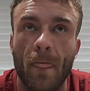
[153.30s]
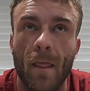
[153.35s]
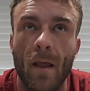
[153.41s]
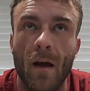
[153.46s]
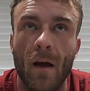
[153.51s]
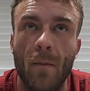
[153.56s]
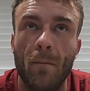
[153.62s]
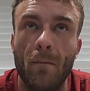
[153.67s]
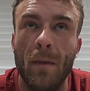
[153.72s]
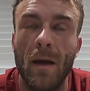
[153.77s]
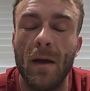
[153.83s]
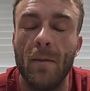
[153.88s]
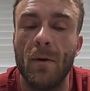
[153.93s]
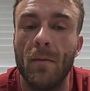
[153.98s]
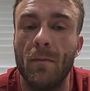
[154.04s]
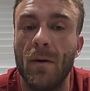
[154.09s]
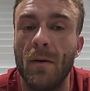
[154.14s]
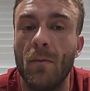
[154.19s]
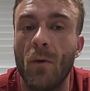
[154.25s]
and maybe
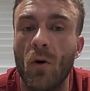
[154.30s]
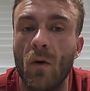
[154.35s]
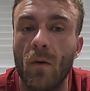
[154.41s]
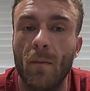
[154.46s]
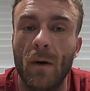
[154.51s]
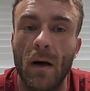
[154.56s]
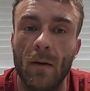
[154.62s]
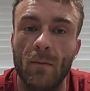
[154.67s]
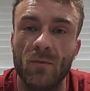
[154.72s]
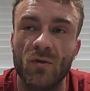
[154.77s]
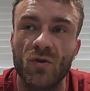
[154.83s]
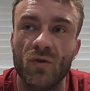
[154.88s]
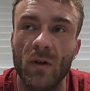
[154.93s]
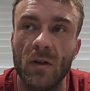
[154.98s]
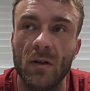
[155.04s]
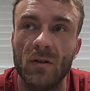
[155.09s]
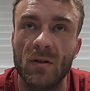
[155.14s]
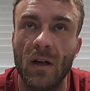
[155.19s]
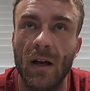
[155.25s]
a bit more on my
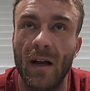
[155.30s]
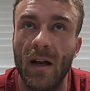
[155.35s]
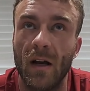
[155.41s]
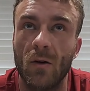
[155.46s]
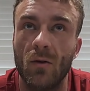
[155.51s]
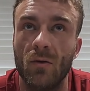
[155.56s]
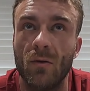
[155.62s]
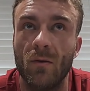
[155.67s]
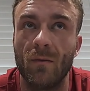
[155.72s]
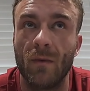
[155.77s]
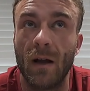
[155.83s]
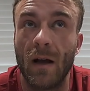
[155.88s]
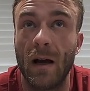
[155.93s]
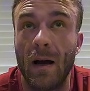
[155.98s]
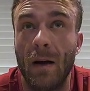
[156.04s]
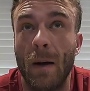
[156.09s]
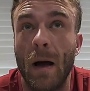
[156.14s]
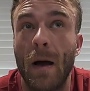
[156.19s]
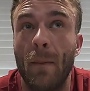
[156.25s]
hamstrings. And
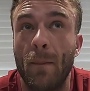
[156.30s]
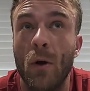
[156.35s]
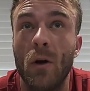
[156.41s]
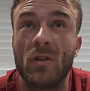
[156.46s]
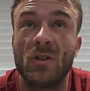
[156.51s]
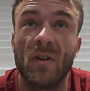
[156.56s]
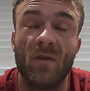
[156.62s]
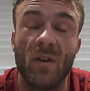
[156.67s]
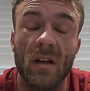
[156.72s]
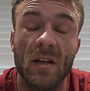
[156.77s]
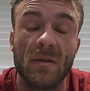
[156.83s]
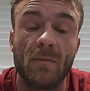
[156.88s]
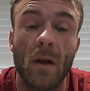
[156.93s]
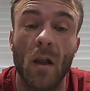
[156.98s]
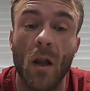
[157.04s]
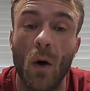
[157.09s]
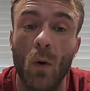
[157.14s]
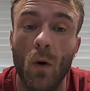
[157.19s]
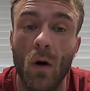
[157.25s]
I personally think it's my
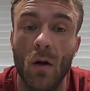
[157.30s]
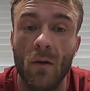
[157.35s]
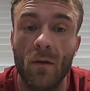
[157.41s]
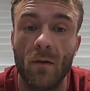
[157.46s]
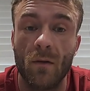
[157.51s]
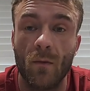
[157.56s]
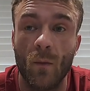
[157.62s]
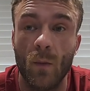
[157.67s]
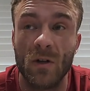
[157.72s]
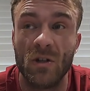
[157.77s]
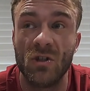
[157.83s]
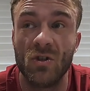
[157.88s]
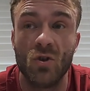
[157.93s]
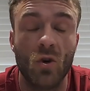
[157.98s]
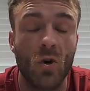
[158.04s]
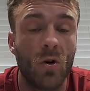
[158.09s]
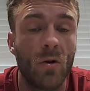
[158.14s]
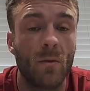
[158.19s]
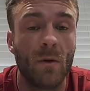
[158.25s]
lower, which is
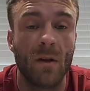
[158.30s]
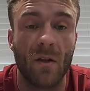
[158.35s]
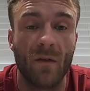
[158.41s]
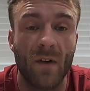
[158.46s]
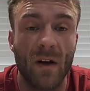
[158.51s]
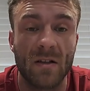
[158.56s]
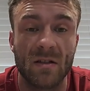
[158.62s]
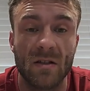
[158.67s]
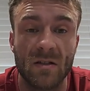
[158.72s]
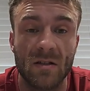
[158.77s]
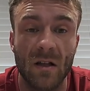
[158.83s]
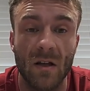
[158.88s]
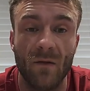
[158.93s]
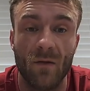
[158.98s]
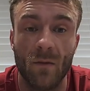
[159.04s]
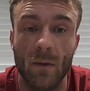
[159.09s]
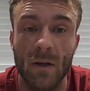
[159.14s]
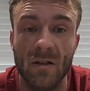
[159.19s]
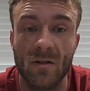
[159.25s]
normally the fastest thing
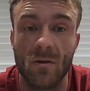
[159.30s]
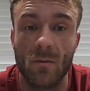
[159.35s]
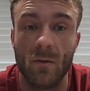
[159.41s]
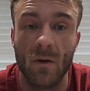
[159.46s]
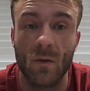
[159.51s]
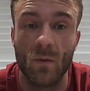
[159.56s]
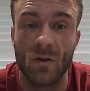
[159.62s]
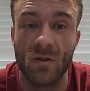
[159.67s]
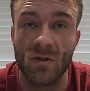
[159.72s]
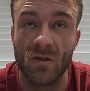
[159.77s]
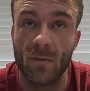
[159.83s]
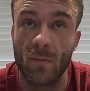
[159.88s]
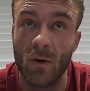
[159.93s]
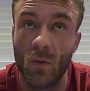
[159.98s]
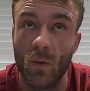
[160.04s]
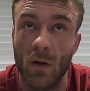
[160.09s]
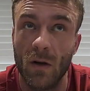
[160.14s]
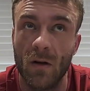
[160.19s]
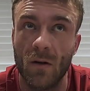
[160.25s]
for me to come in, which is a
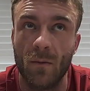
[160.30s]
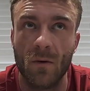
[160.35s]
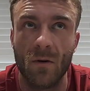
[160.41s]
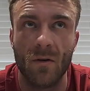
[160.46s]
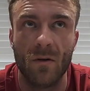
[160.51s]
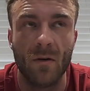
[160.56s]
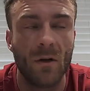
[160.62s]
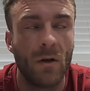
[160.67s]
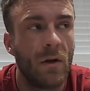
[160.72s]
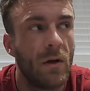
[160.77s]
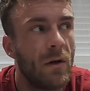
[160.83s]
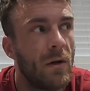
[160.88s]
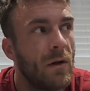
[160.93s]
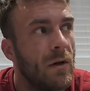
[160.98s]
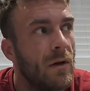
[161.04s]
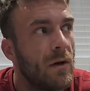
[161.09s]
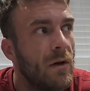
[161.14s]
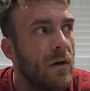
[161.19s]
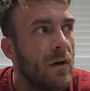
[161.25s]
bit weird, but
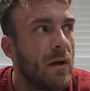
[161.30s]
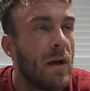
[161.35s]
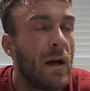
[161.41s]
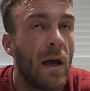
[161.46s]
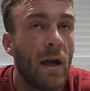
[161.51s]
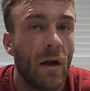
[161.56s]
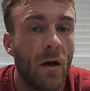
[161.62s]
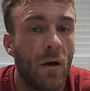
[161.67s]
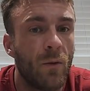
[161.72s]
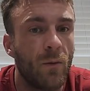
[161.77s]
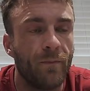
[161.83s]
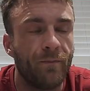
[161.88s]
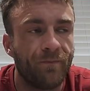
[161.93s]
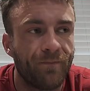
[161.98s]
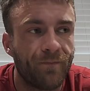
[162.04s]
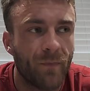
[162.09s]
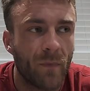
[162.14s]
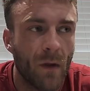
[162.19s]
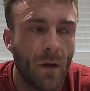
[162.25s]
hey ho.
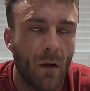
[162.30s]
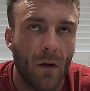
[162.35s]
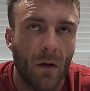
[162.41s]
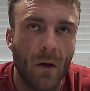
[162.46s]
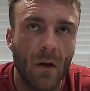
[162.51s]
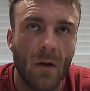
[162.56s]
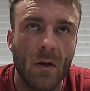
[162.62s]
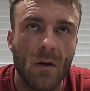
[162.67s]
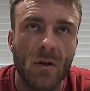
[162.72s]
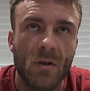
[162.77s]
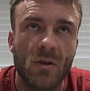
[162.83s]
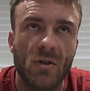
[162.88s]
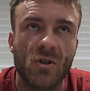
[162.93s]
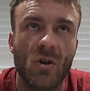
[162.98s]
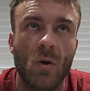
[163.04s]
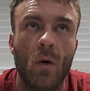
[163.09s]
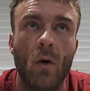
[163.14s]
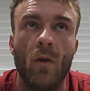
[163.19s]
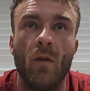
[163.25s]

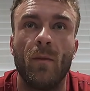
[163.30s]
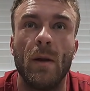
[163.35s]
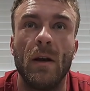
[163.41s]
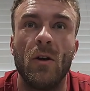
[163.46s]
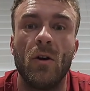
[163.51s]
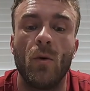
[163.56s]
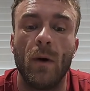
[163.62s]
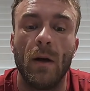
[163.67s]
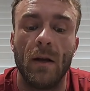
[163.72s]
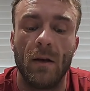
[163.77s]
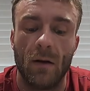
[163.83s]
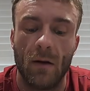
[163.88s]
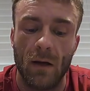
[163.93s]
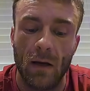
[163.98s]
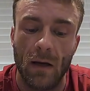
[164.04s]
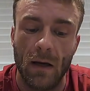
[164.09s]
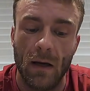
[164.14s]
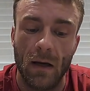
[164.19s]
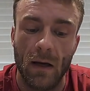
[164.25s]
So what we've been doing
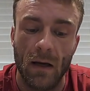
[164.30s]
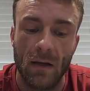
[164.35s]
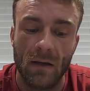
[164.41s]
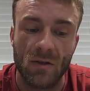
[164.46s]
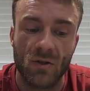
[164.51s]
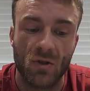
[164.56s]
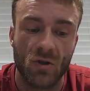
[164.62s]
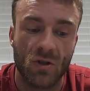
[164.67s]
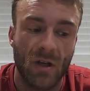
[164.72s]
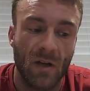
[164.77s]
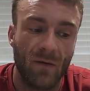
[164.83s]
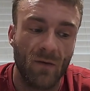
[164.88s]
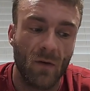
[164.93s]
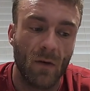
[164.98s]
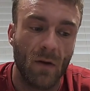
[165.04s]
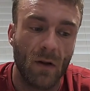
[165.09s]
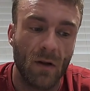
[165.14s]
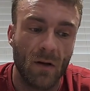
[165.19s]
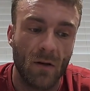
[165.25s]
is, just to give
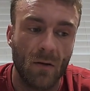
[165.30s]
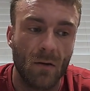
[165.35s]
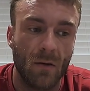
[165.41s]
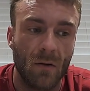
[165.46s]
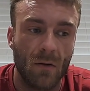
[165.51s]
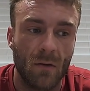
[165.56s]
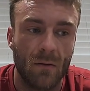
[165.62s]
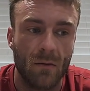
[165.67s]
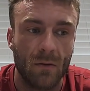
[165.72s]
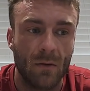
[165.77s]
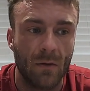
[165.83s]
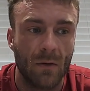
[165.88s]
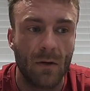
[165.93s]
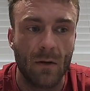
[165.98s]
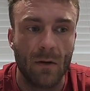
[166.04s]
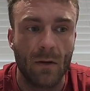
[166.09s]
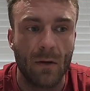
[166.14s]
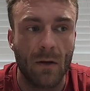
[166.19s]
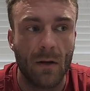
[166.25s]
you a little
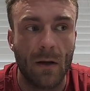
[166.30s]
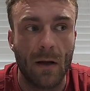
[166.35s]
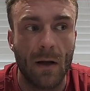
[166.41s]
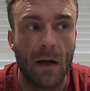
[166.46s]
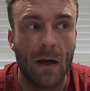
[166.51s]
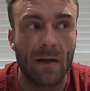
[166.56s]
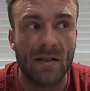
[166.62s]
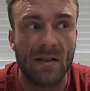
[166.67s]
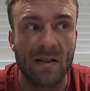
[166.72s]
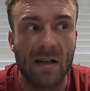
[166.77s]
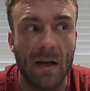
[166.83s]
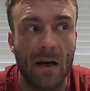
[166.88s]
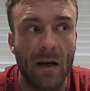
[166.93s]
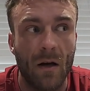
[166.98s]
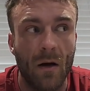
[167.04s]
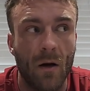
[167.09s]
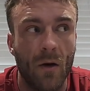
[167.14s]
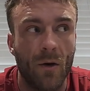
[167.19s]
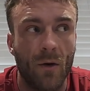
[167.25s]

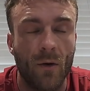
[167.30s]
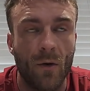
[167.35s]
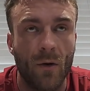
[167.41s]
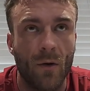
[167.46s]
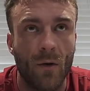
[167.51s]
insight on